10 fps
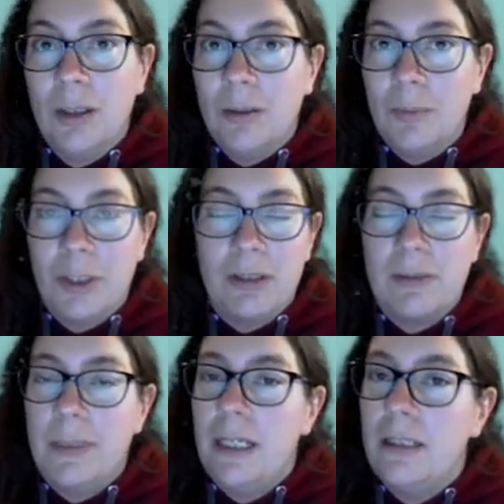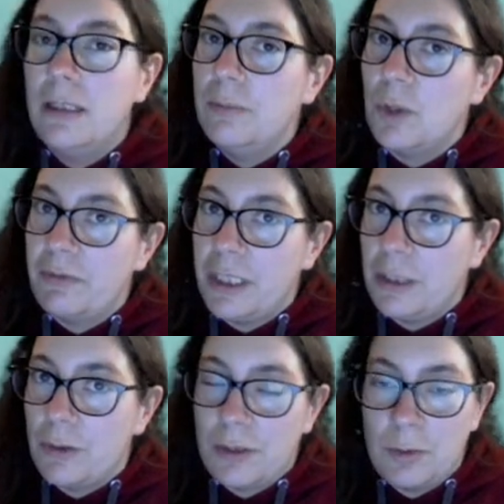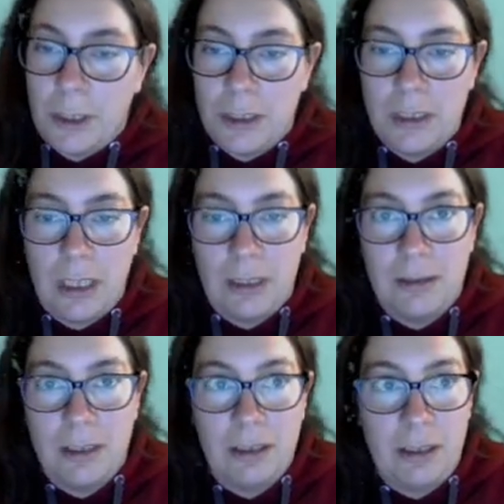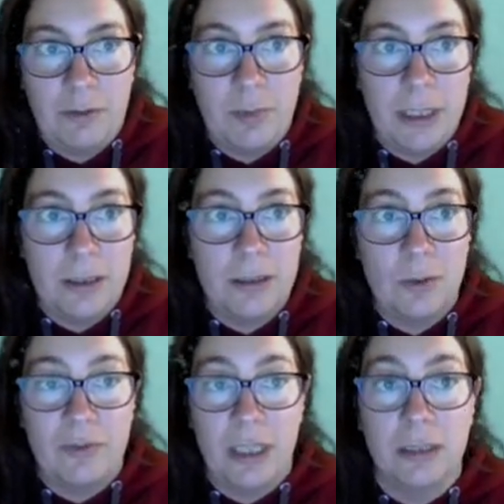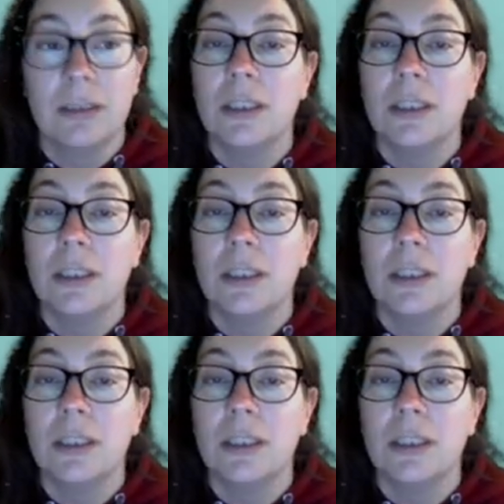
But there's plenty more videos to watch that I have made so far.